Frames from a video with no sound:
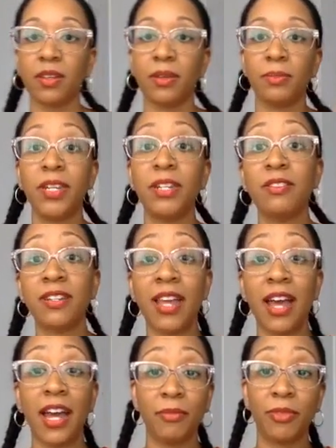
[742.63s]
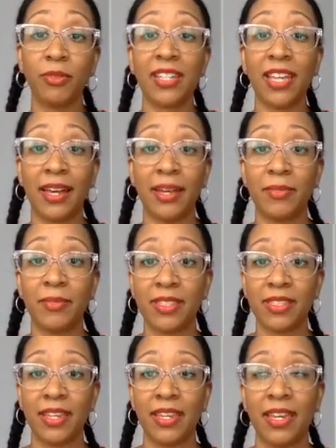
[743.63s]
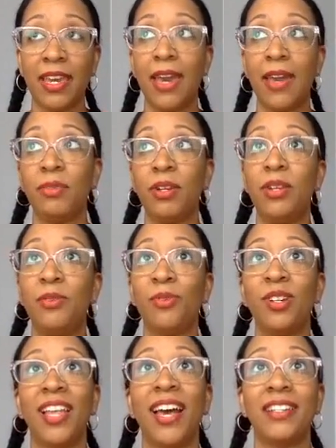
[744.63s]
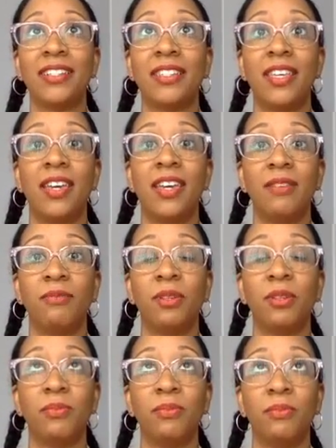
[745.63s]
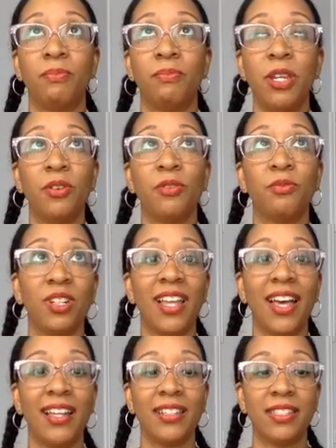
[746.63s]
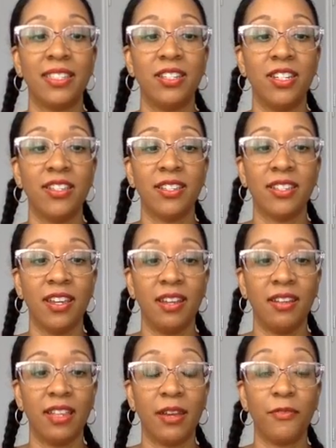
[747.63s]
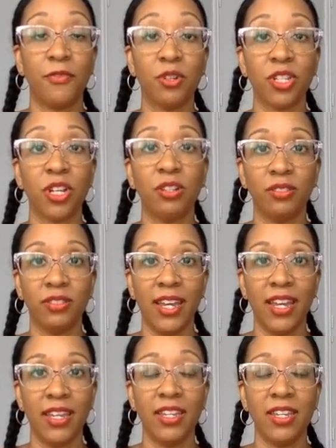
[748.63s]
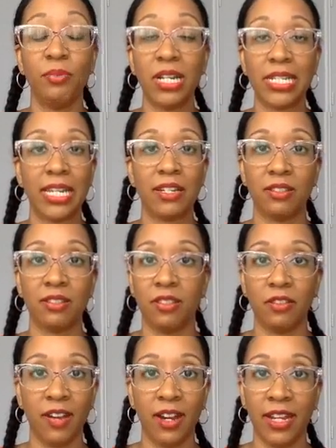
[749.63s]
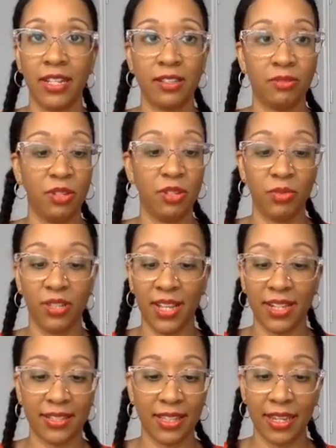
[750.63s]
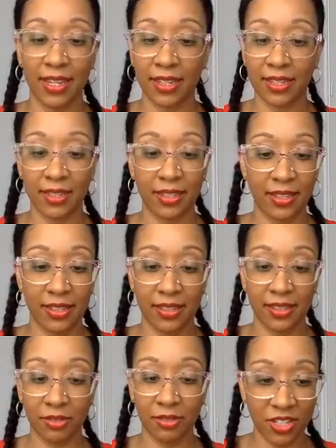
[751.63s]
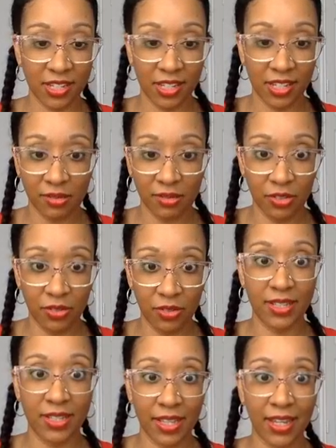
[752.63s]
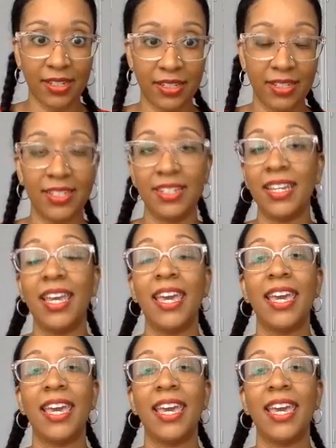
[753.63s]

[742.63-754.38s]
Peter denied him 3 times. And when Peter realized that Jesus had like foretold that, he breaks down and starts crying. And that's when he realized, like, you know, Jesus said I was going to do this and I actually did it.